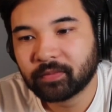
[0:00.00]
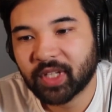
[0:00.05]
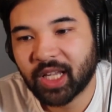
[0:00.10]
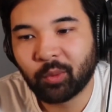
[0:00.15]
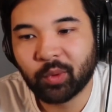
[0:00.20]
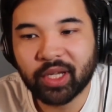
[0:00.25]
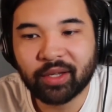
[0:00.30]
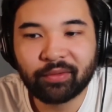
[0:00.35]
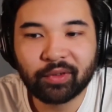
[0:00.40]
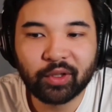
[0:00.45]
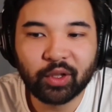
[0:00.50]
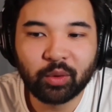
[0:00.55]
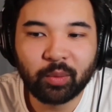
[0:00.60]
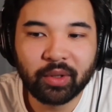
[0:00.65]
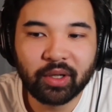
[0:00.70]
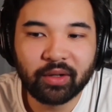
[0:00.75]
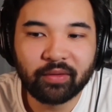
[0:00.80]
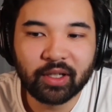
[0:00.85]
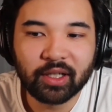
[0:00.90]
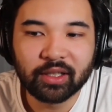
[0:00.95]
we give a little
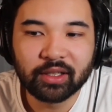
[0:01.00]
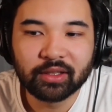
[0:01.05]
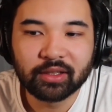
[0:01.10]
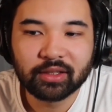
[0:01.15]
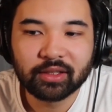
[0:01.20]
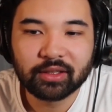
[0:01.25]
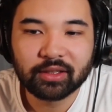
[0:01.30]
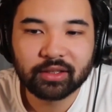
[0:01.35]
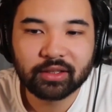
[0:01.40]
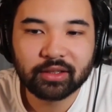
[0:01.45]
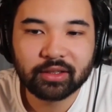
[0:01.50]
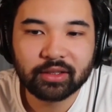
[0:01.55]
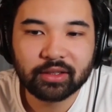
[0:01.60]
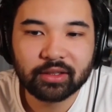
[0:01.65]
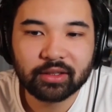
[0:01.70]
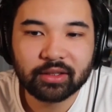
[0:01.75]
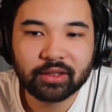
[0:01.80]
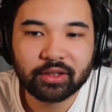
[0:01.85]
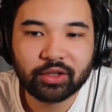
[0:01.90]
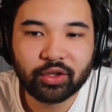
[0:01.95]
bit of a
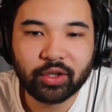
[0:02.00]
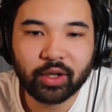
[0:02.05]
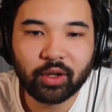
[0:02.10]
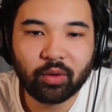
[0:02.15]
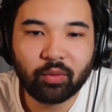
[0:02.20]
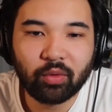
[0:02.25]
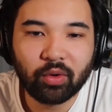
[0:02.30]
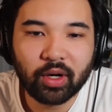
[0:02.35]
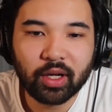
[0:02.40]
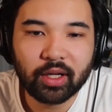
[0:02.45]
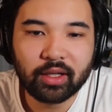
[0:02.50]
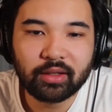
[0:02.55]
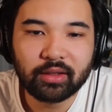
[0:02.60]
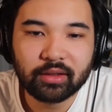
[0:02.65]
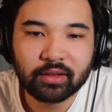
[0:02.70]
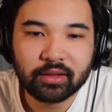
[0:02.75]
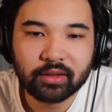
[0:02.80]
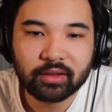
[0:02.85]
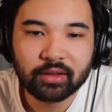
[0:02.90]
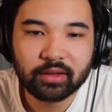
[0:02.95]
trigger warning?
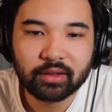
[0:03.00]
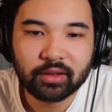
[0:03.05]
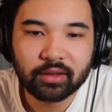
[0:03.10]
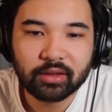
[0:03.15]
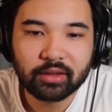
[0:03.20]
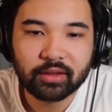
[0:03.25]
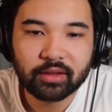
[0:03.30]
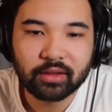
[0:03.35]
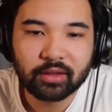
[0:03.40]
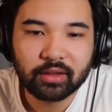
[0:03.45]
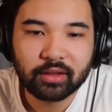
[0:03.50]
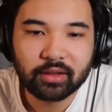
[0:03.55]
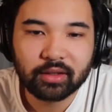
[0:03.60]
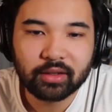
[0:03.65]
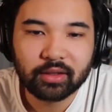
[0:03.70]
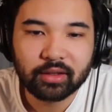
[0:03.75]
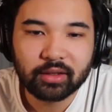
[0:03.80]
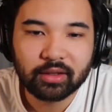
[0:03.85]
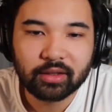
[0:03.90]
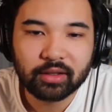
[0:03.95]
Yeah.
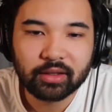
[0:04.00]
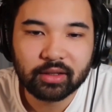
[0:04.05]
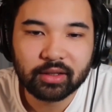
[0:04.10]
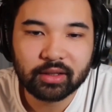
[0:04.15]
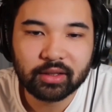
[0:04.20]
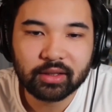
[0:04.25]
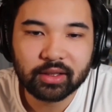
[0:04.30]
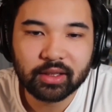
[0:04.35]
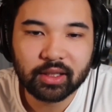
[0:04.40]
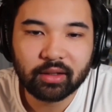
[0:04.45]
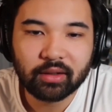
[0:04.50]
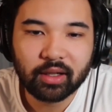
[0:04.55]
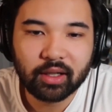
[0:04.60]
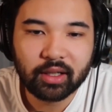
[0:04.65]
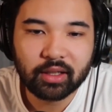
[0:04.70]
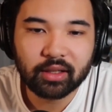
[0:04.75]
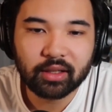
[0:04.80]
Is that all right?